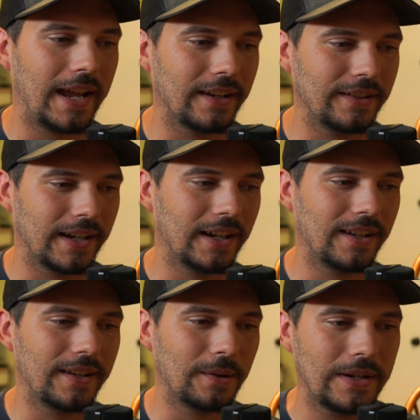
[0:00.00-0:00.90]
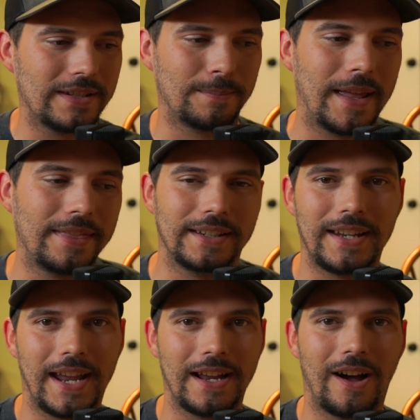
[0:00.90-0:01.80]
And we spent the
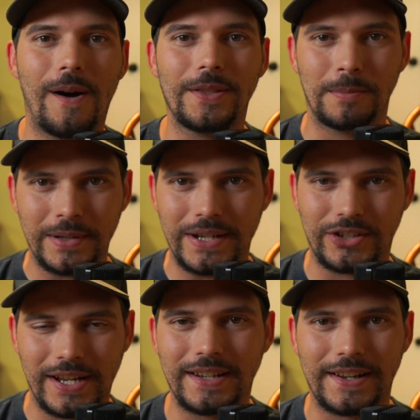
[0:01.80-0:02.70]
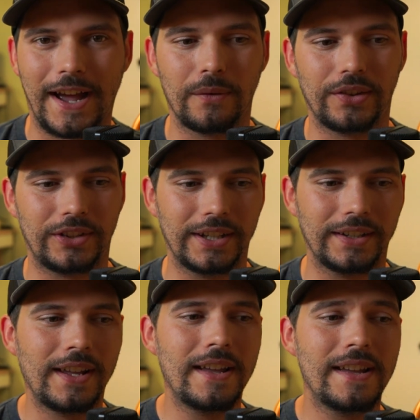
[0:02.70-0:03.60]
day on the beach in Galveston.